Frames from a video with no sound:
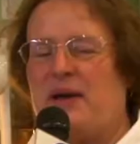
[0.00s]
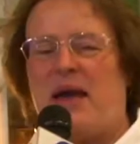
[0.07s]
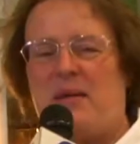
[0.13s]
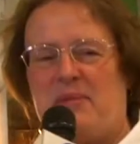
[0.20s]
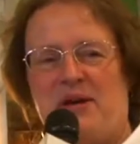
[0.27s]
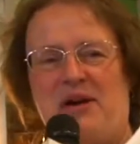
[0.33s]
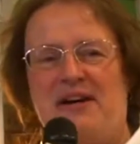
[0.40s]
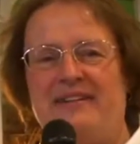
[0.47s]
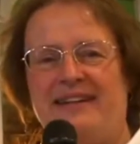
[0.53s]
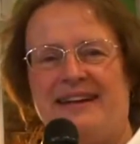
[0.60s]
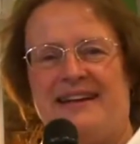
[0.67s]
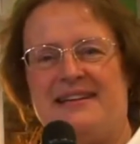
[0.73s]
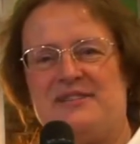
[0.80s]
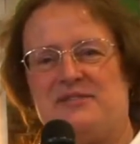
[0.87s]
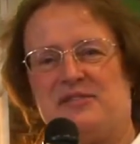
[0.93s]
Happy
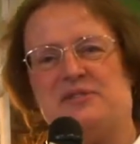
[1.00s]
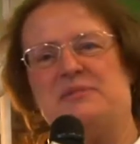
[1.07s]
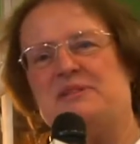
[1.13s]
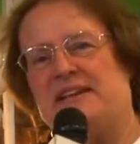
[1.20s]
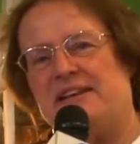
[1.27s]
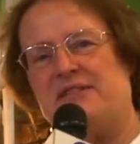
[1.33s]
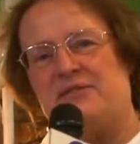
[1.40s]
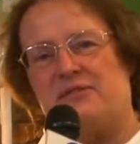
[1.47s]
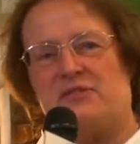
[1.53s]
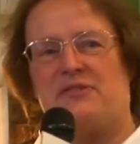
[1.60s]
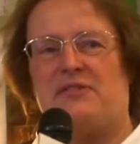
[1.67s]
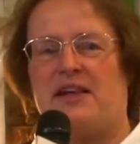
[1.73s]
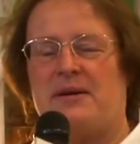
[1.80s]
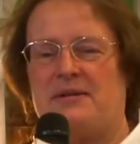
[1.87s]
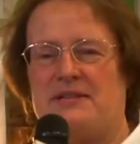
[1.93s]
holidays from Taylor for
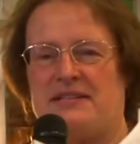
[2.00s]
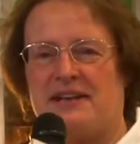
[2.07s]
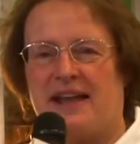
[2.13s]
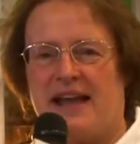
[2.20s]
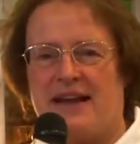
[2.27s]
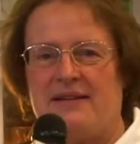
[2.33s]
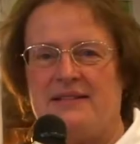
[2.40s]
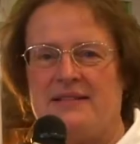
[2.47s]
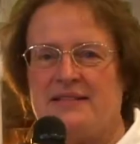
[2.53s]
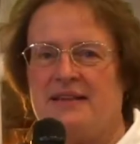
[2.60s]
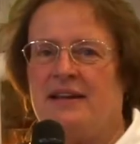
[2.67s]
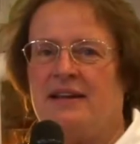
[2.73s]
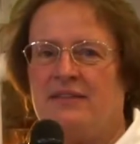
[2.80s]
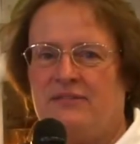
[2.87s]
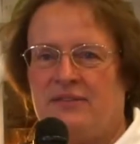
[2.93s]
Flowers and Gowns,
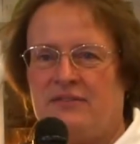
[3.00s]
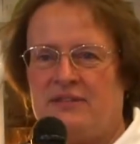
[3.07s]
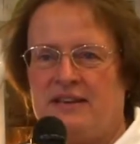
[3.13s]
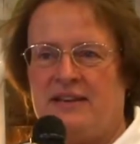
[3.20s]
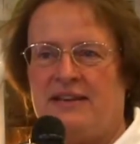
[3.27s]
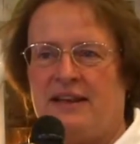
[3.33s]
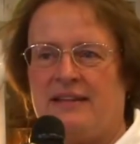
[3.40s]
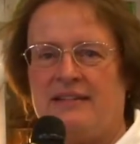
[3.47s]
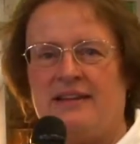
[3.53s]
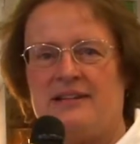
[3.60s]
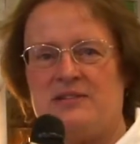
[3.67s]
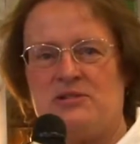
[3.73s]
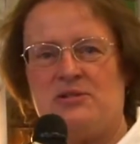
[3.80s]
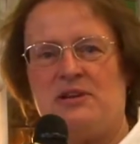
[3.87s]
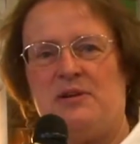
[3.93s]
15
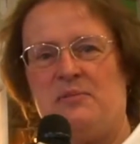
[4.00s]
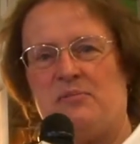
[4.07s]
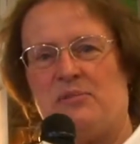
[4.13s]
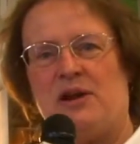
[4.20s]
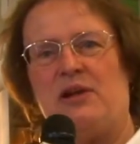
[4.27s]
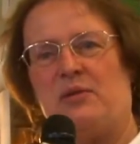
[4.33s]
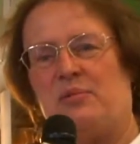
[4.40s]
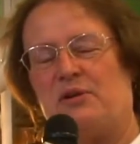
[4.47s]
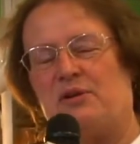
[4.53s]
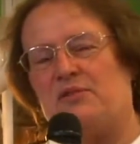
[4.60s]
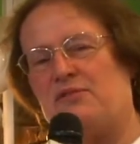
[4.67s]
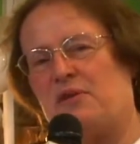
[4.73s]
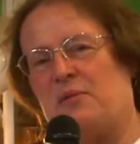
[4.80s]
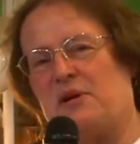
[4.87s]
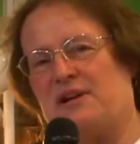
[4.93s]
Elliott Street, Brattleboro,
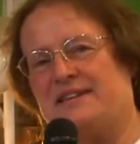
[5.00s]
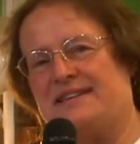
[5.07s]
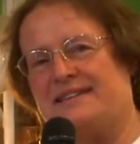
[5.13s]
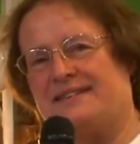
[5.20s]
Vermont.